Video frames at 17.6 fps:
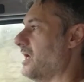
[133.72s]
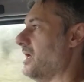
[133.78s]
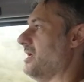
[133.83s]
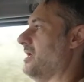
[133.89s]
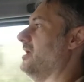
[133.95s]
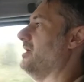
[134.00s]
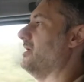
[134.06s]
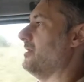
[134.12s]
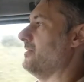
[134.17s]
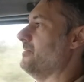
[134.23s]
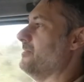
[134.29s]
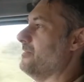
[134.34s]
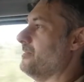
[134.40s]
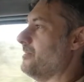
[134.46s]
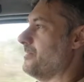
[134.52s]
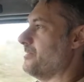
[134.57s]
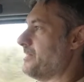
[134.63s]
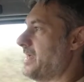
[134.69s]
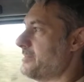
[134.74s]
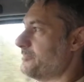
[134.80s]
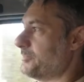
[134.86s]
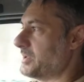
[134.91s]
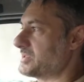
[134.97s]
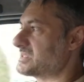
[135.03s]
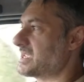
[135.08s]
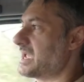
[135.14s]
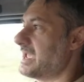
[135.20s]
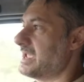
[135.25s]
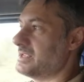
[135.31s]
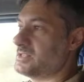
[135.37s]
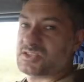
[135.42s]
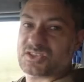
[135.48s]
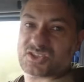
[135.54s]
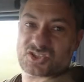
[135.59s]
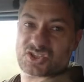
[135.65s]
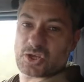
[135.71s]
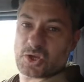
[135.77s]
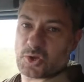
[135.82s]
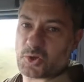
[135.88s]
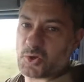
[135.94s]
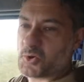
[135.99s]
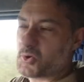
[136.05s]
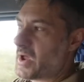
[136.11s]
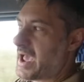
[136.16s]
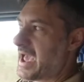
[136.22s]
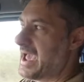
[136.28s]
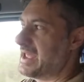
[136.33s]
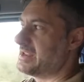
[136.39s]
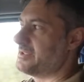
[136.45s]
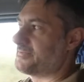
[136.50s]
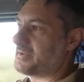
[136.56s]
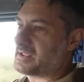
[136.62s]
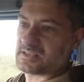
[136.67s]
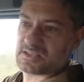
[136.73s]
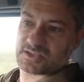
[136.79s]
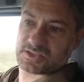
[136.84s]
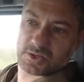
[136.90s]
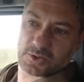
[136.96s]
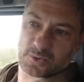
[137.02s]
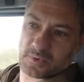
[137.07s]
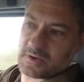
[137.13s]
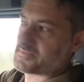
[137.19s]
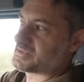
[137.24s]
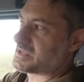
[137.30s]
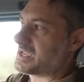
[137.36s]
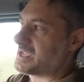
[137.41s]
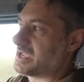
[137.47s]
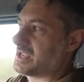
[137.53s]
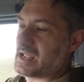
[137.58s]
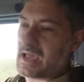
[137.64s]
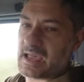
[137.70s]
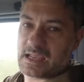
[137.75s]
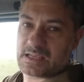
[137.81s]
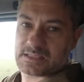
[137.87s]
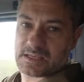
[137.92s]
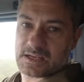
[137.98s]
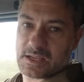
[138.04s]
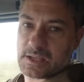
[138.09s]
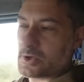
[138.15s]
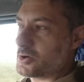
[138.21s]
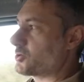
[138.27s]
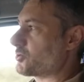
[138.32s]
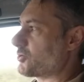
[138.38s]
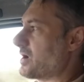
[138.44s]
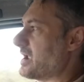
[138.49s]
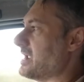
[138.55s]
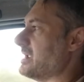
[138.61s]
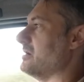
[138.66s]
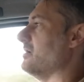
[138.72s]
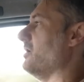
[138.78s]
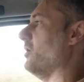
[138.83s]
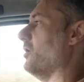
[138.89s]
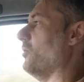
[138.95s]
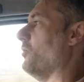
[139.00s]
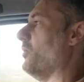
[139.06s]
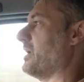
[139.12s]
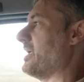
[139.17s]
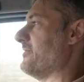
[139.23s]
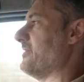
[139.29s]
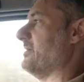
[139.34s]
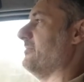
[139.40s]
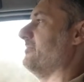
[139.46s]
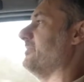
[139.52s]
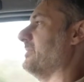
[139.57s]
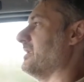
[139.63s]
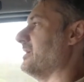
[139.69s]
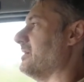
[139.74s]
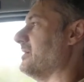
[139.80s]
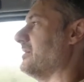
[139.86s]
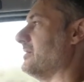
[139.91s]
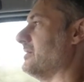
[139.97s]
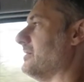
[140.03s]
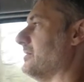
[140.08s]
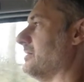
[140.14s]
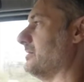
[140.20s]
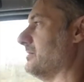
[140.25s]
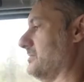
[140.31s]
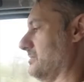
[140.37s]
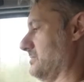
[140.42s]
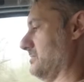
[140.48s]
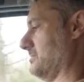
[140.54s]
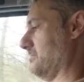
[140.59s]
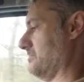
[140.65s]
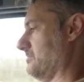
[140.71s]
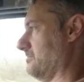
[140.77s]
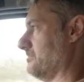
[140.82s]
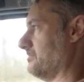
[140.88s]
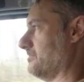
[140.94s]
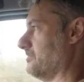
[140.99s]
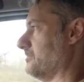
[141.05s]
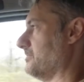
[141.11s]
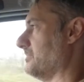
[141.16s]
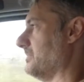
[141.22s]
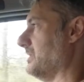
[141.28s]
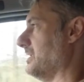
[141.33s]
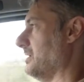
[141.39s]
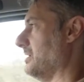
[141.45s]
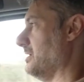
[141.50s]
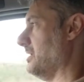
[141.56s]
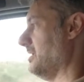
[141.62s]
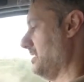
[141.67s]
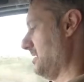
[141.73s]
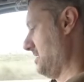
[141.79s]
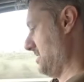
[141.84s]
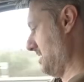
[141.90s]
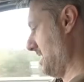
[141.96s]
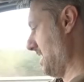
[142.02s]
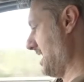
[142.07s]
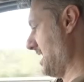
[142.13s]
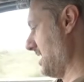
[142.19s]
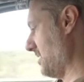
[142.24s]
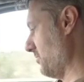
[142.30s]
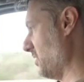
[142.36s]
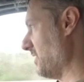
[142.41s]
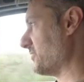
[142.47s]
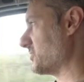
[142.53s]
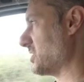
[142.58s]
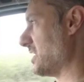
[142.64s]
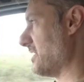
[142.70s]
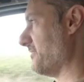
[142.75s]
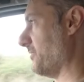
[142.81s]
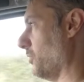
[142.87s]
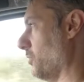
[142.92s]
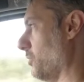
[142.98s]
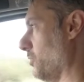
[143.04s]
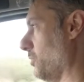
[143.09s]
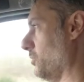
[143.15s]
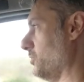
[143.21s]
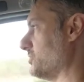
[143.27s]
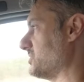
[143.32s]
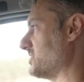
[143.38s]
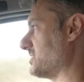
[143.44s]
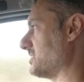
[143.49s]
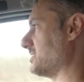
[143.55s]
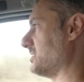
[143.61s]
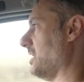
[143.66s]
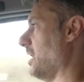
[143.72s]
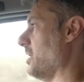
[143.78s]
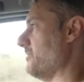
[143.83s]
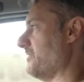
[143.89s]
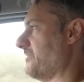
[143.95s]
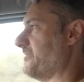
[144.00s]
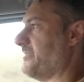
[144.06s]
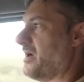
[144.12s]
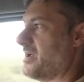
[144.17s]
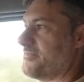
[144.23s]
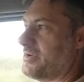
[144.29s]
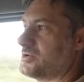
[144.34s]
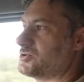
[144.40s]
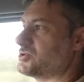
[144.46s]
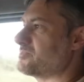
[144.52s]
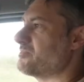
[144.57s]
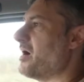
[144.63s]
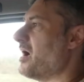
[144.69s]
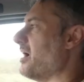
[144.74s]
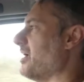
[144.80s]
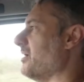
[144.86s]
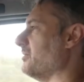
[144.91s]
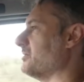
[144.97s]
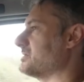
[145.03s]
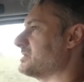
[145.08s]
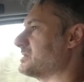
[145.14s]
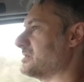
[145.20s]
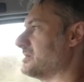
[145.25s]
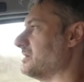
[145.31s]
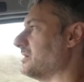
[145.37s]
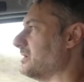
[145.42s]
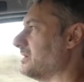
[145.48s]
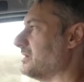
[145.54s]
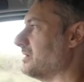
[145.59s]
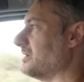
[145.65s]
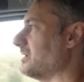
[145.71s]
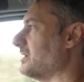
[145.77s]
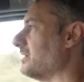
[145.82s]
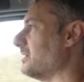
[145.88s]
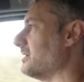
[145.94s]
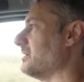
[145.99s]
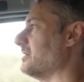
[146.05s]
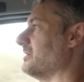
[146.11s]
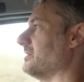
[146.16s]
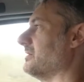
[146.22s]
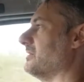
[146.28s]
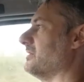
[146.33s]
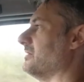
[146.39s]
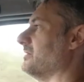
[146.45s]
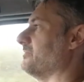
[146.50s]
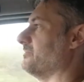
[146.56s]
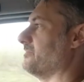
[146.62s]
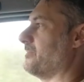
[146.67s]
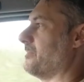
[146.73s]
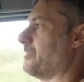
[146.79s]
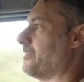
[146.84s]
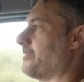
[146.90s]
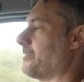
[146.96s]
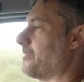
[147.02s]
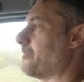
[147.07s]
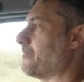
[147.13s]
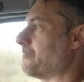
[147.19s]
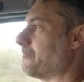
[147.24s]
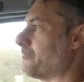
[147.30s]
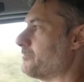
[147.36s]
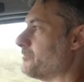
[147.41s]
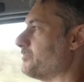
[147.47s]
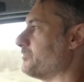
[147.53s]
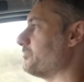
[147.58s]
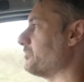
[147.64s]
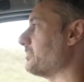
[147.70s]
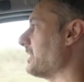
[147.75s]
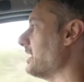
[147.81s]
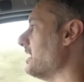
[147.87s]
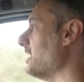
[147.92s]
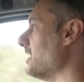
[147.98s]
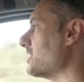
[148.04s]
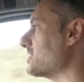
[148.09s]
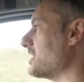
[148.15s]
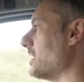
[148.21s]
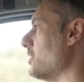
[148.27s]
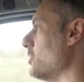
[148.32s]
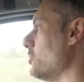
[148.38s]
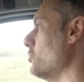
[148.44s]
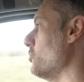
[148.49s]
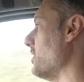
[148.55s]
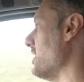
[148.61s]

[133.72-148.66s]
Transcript: um, that pertains to anything to do with taking aid to the Ukraine or whatever. Yeah, and that's in how many miles that we've travelled? Um, we've travelled over 500 miles. And what's your plan for today? So